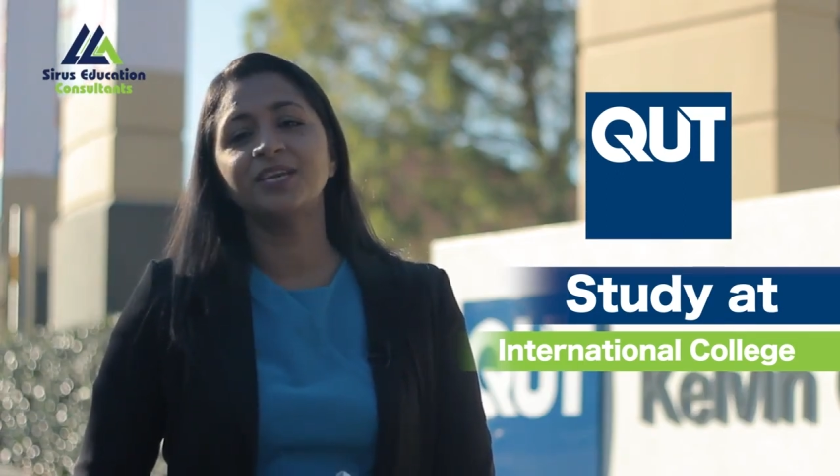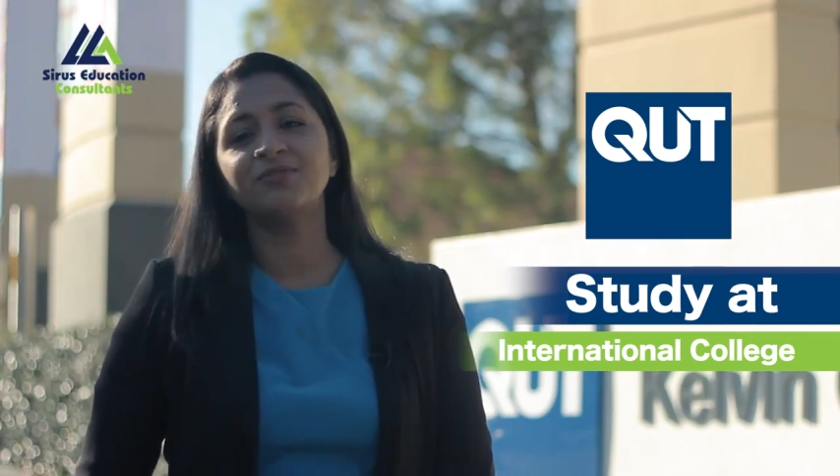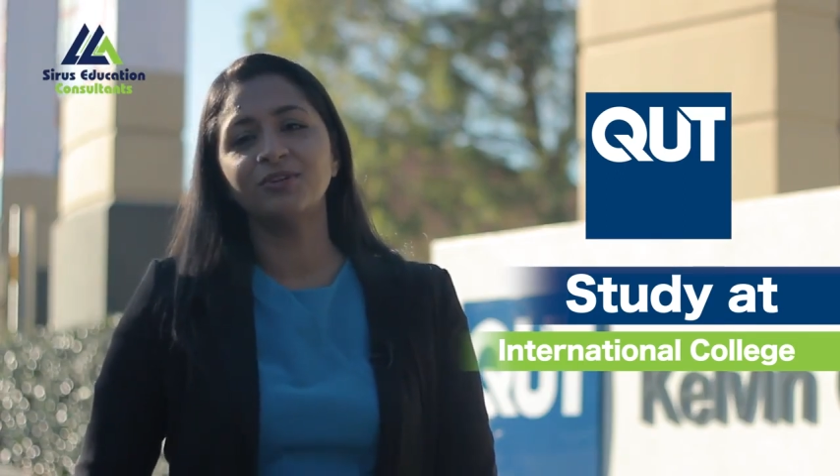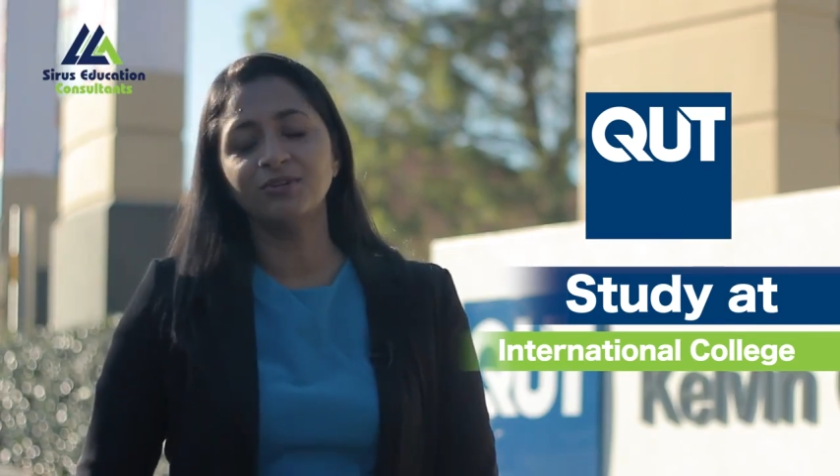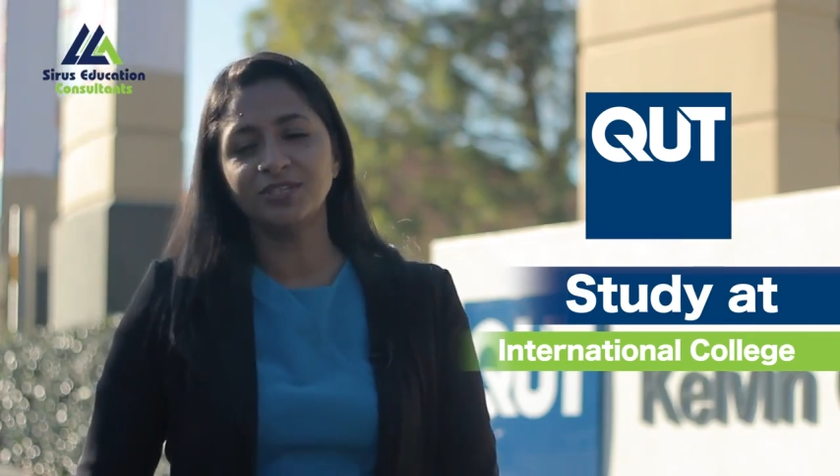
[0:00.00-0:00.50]

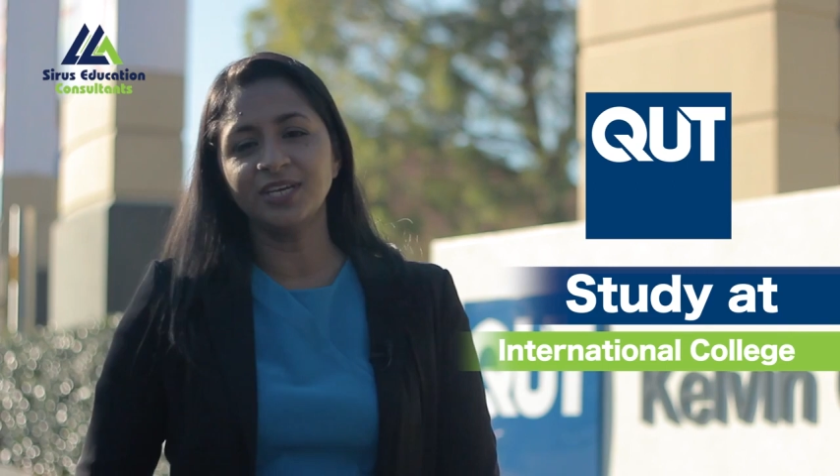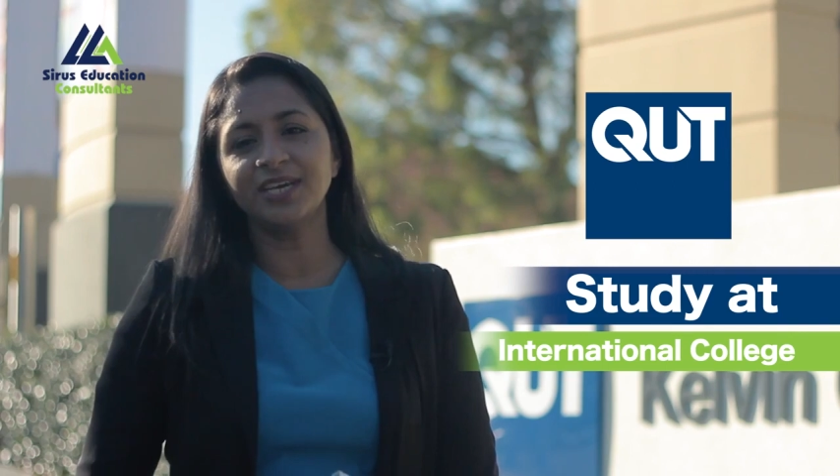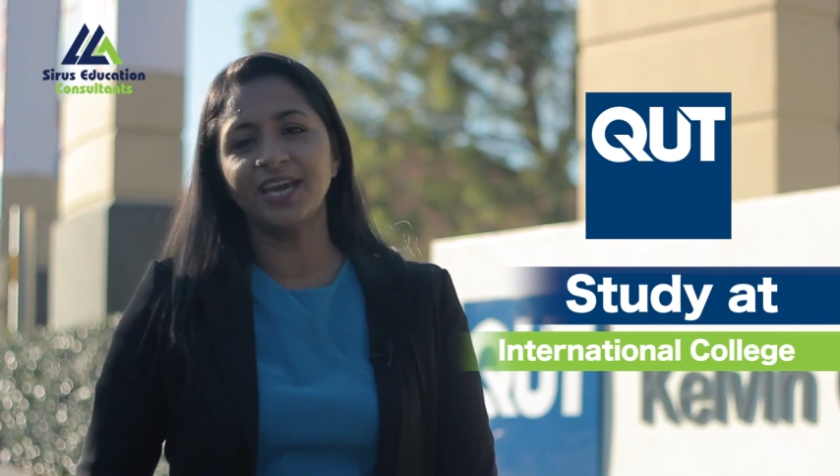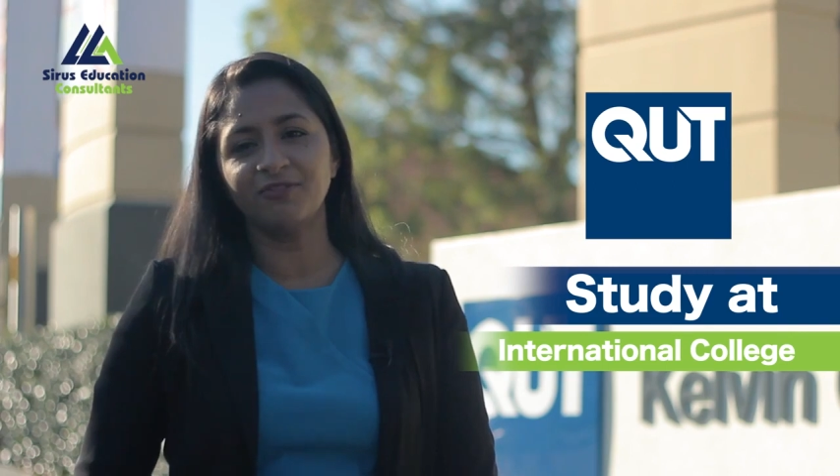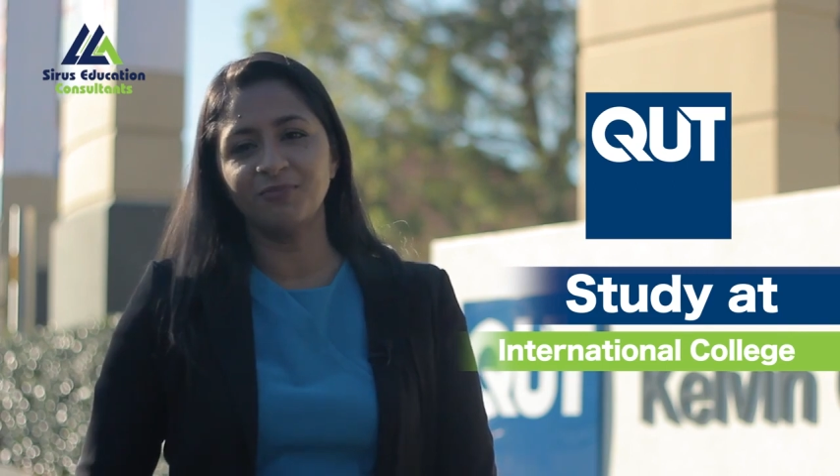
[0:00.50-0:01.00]

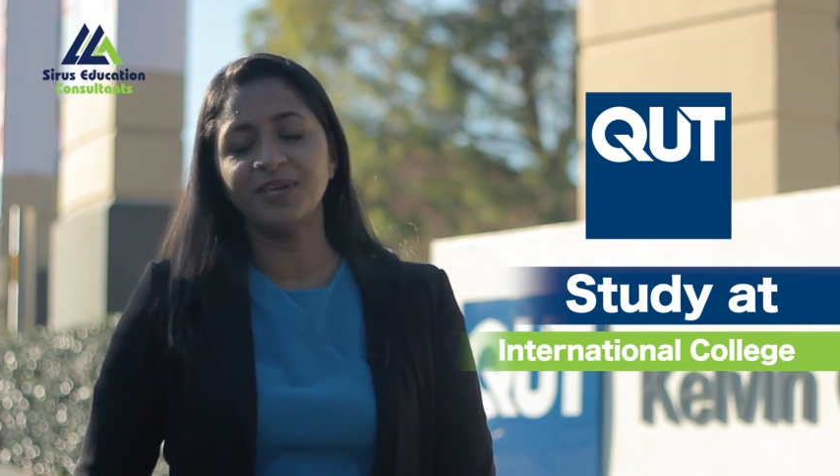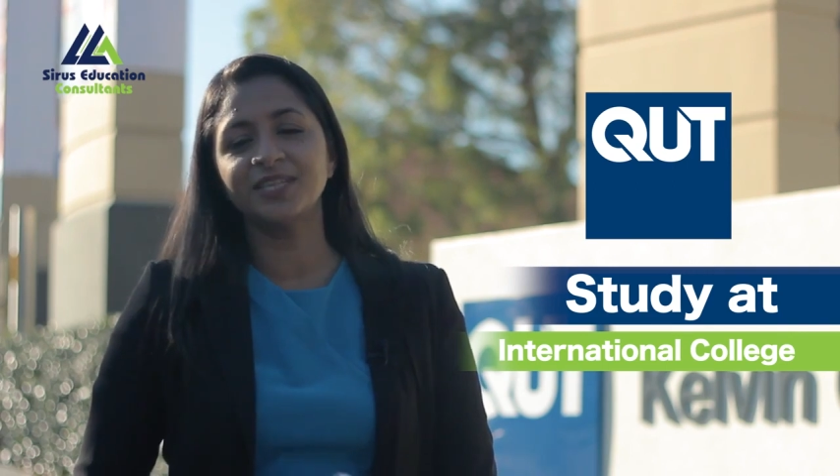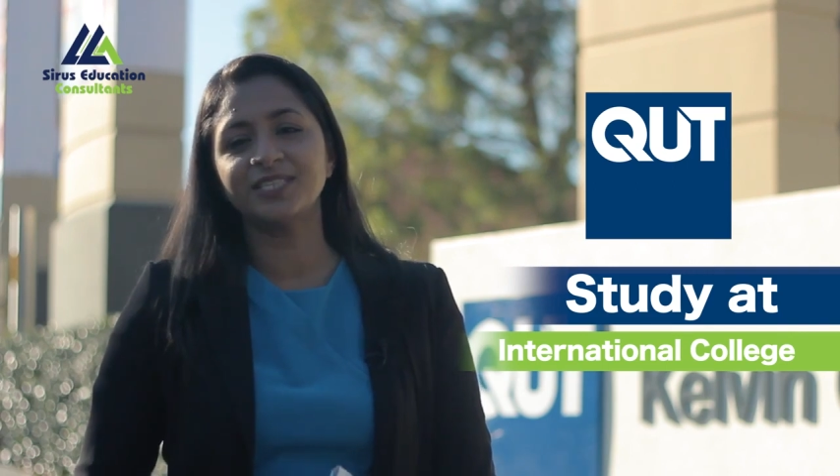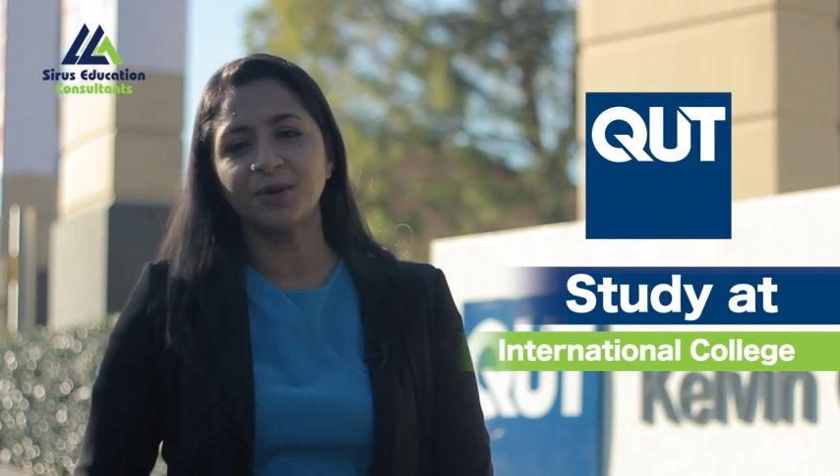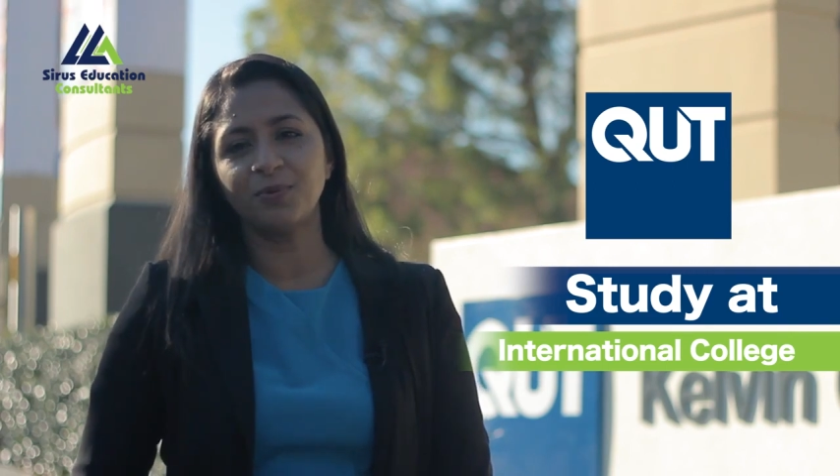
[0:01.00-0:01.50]
QUT gave me
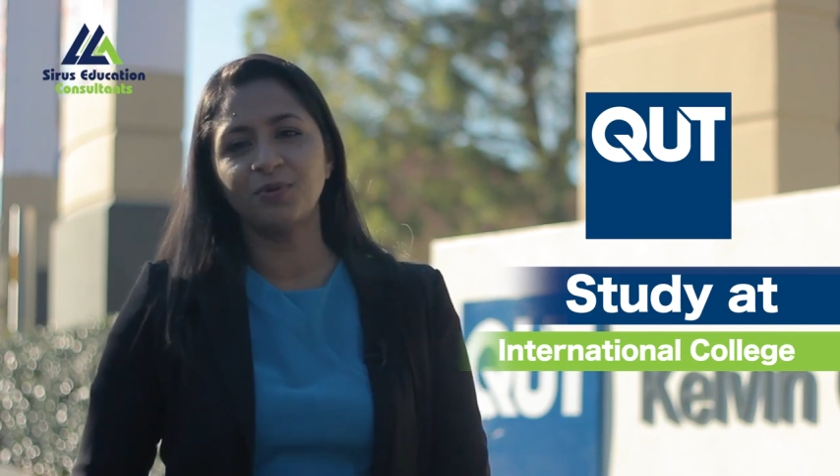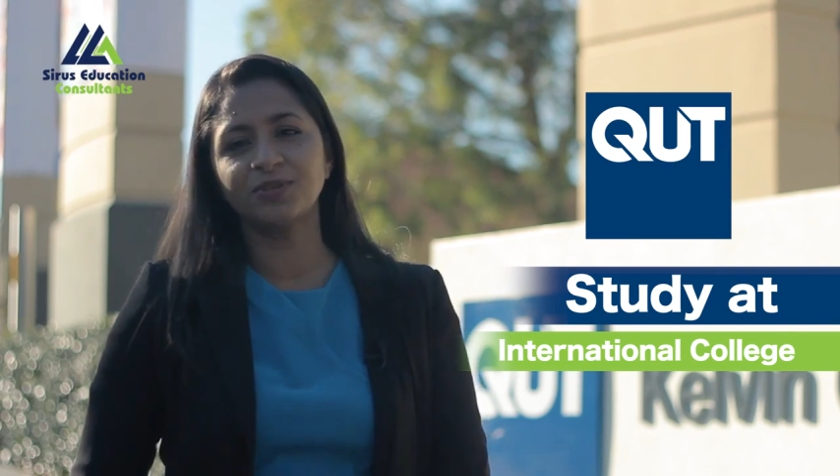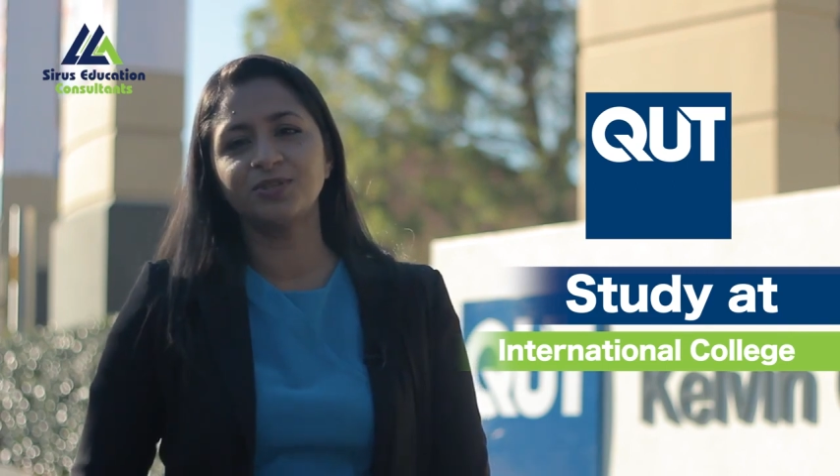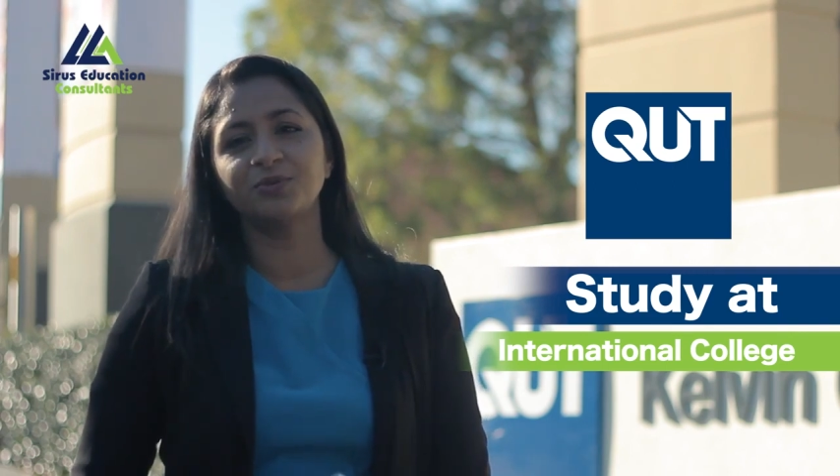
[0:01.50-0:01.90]
the support